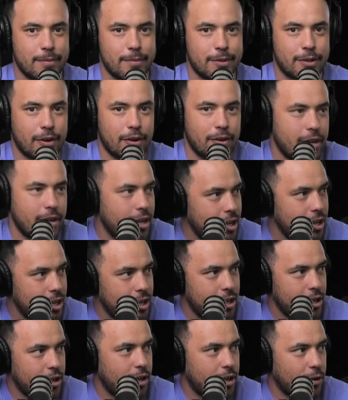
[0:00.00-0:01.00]
so
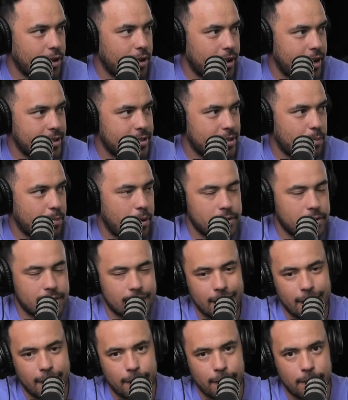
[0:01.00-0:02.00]
you got to look at it as a
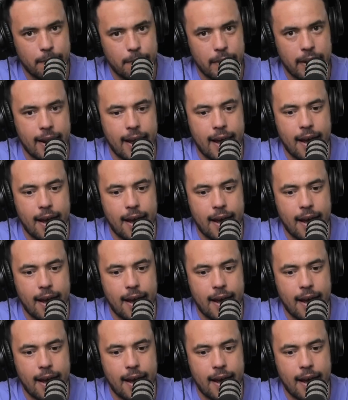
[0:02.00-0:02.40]
positive, but